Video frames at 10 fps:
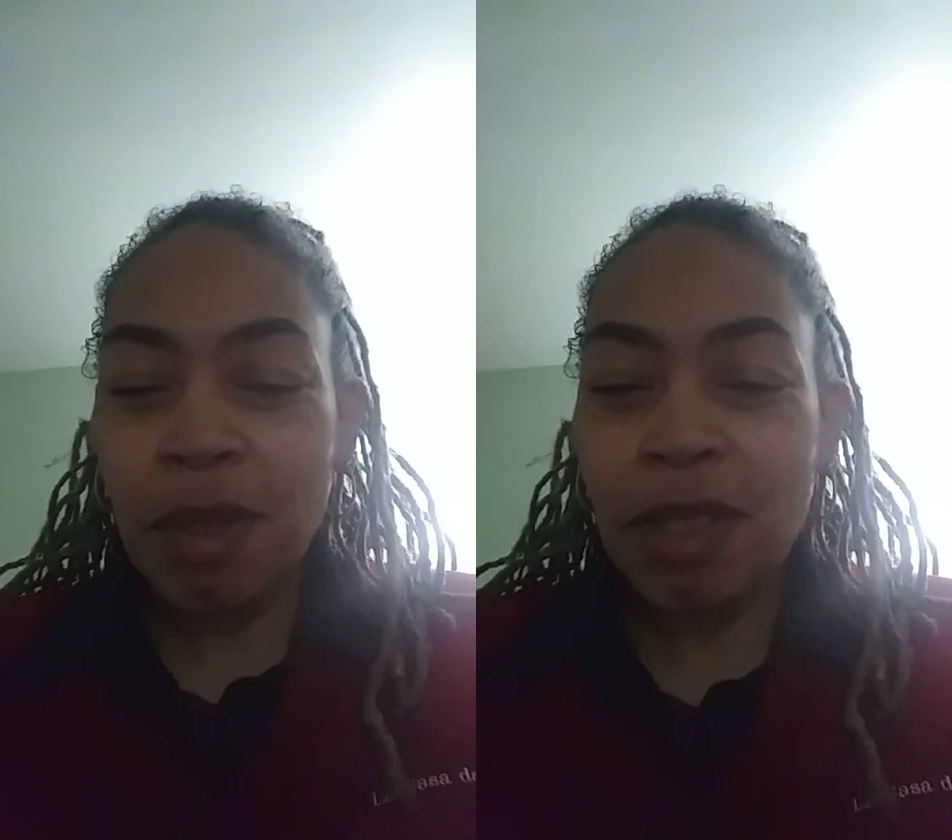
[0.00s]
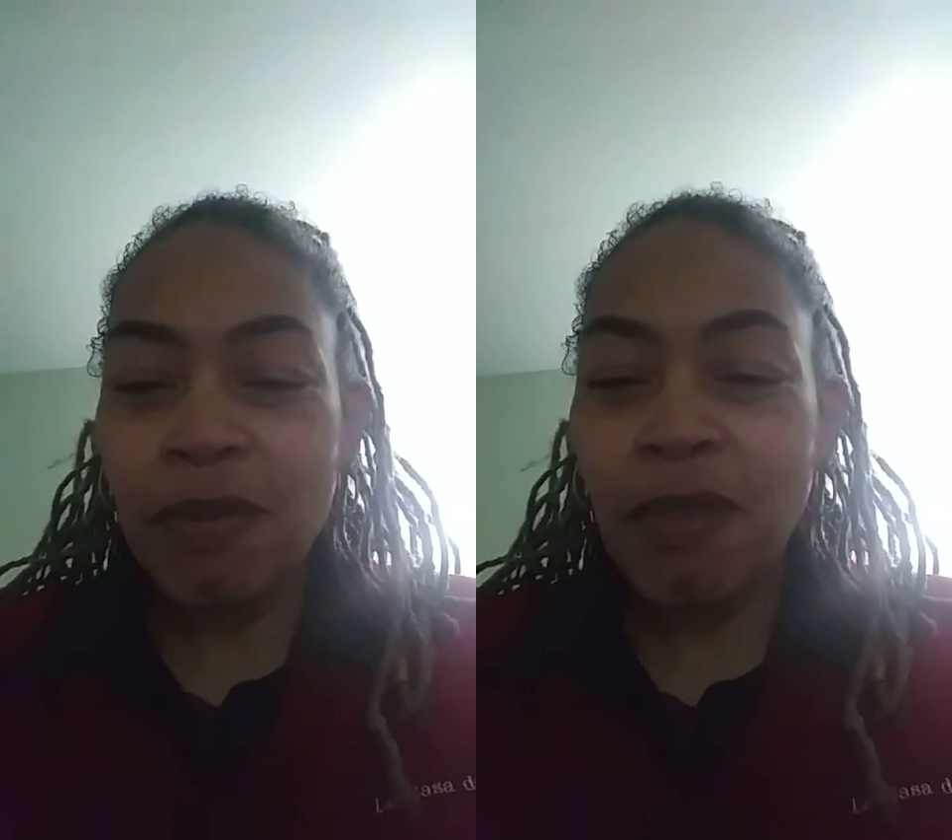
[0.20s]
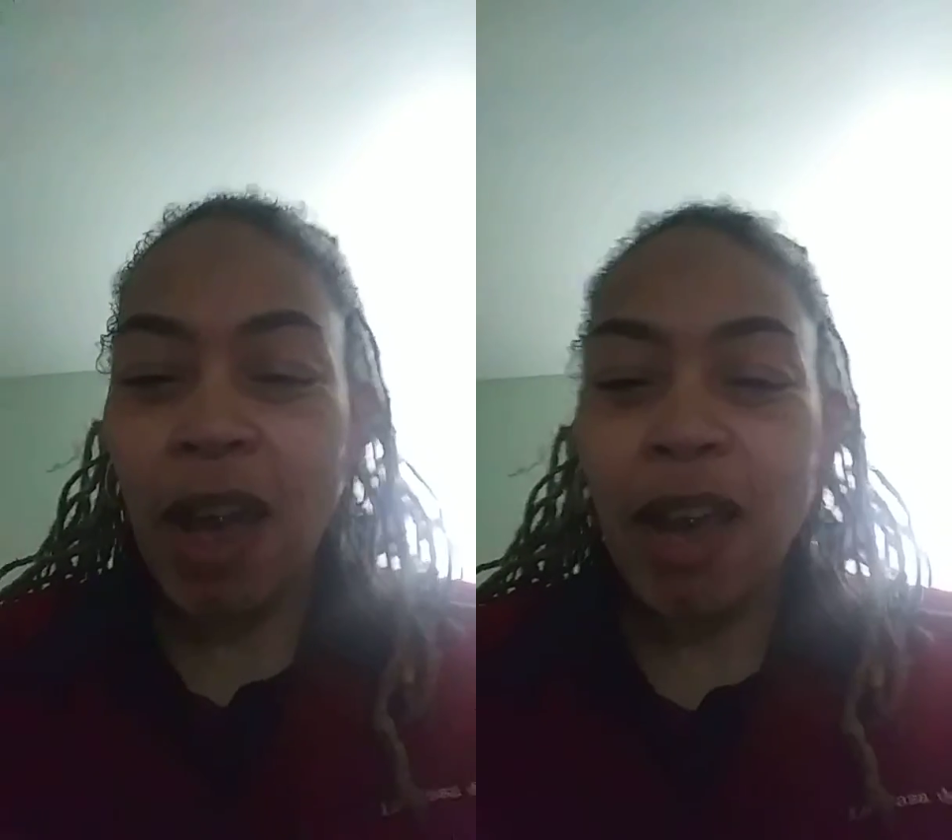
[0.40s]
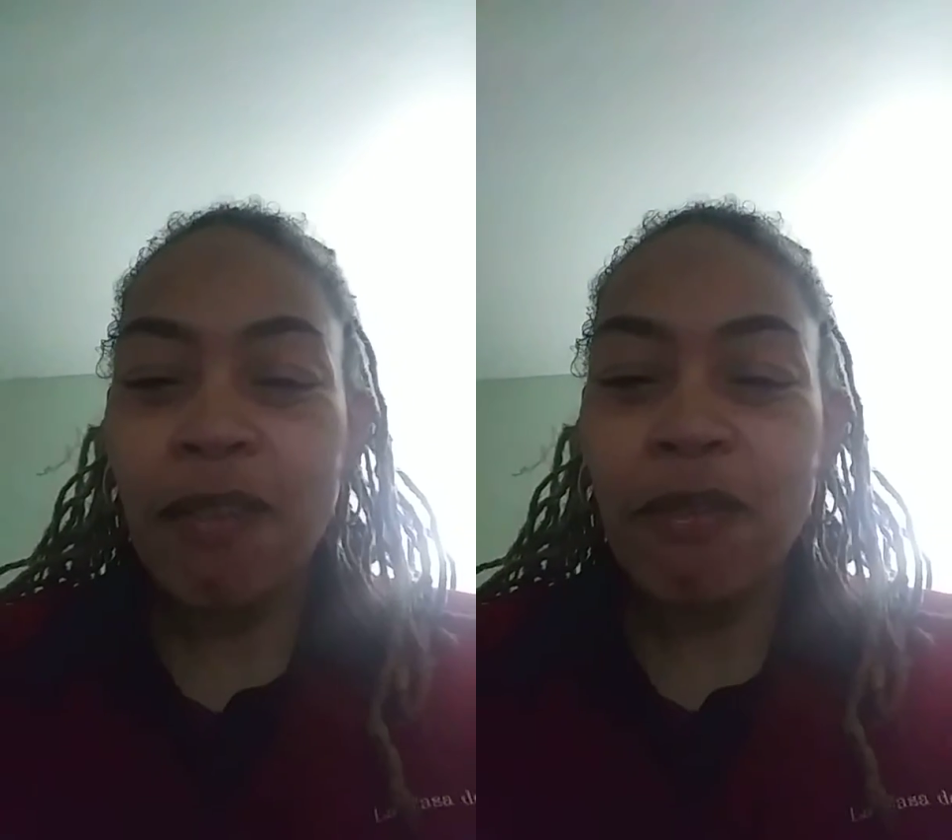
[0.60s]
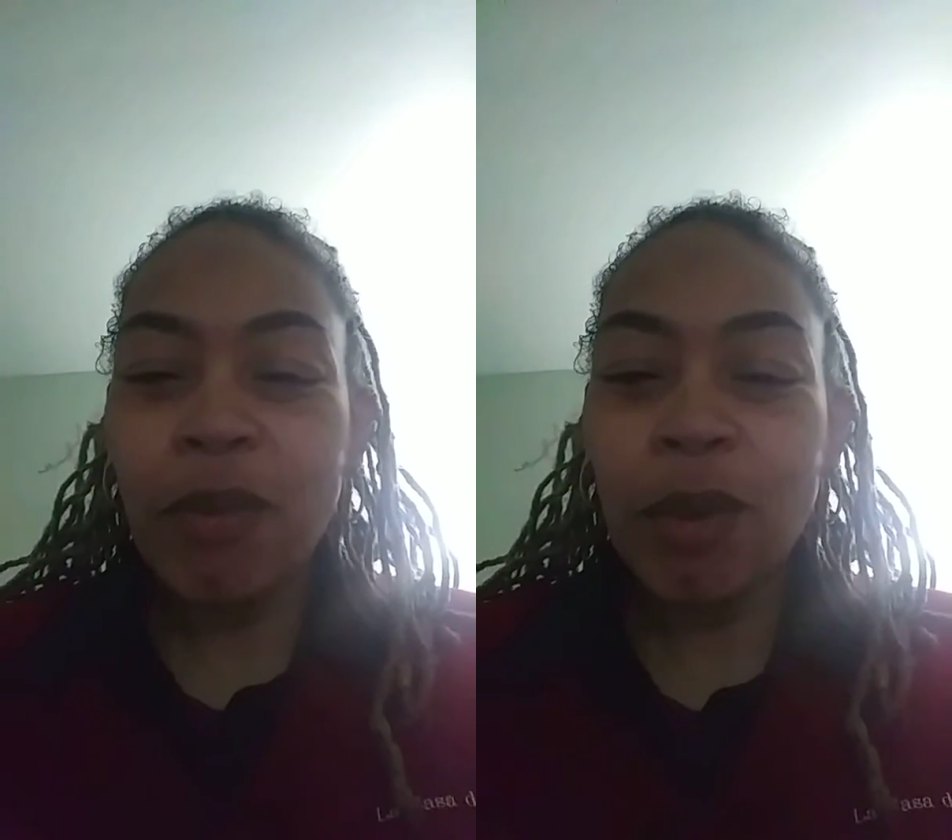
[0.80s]
is
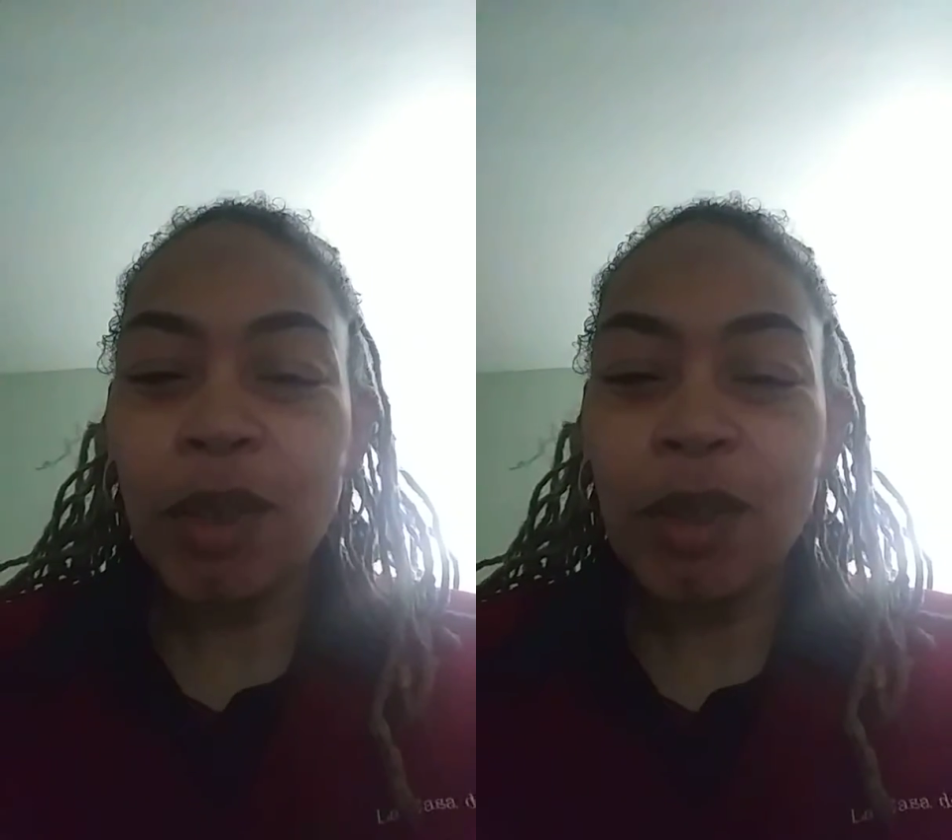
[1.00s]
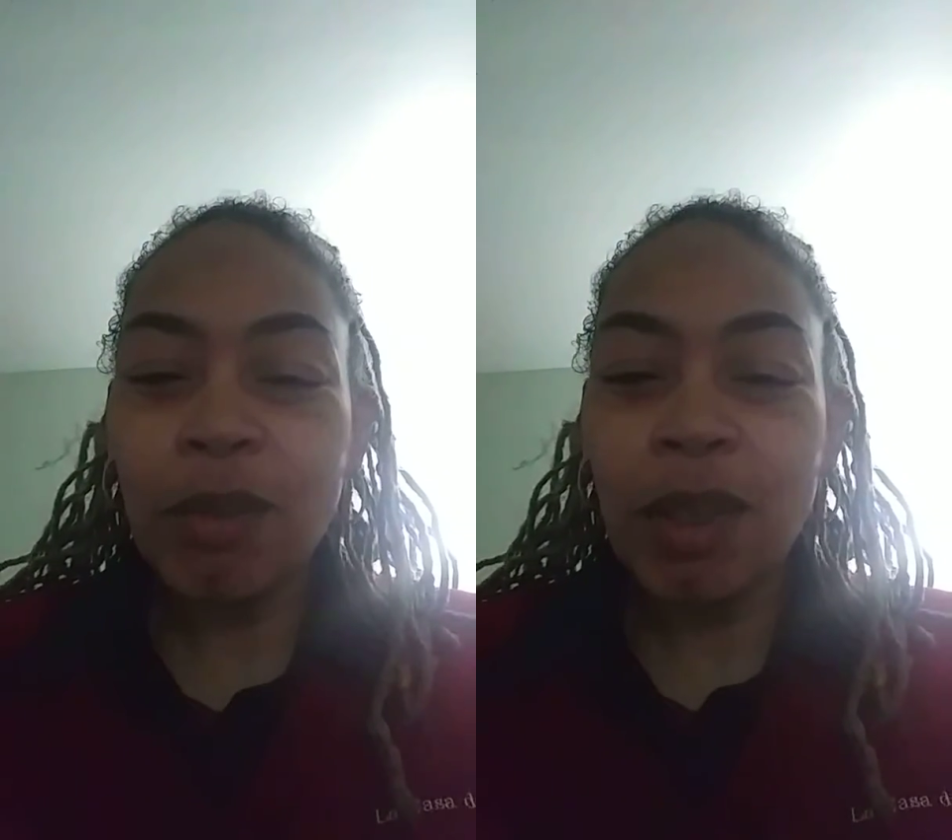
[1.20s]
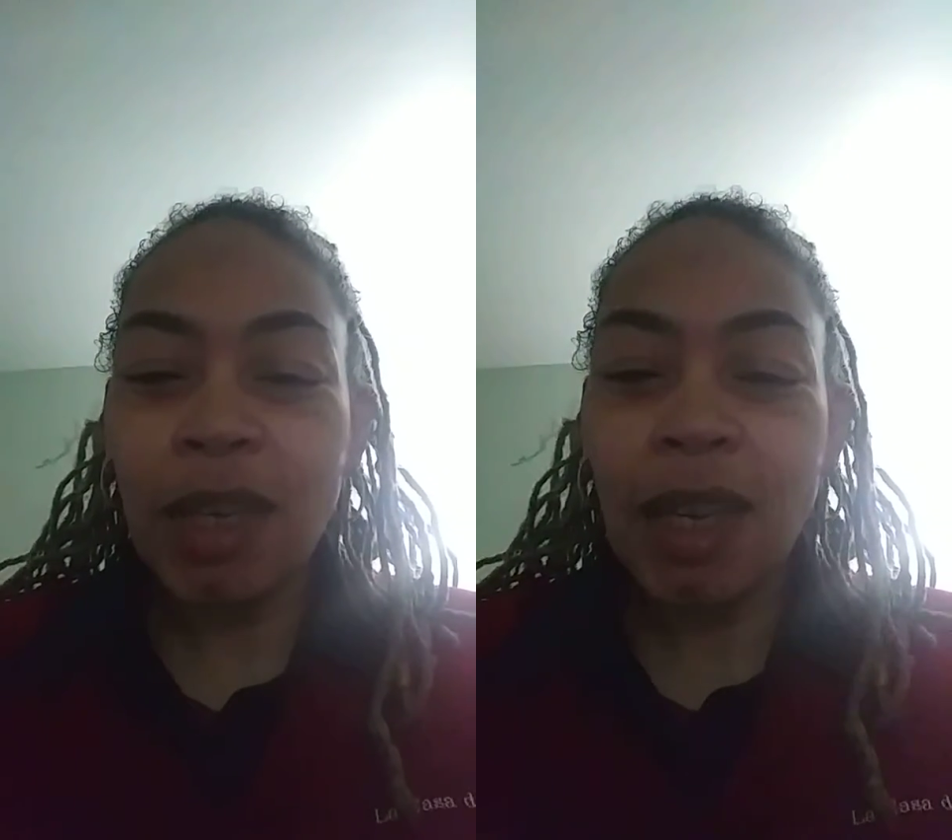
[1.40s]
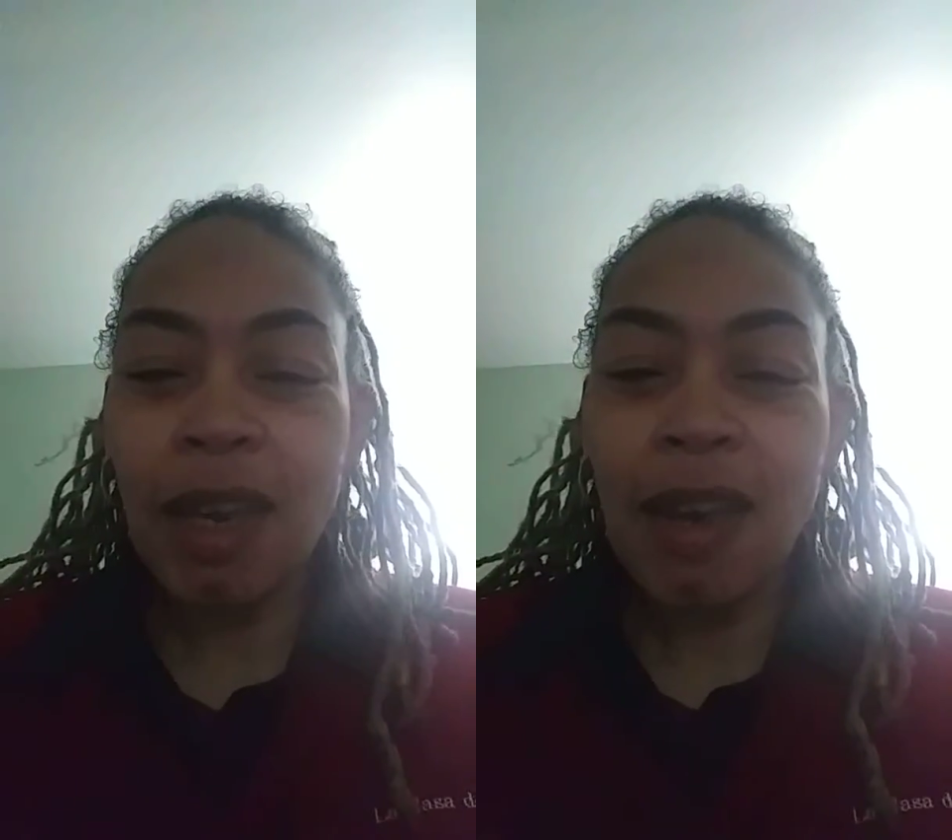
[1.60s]
543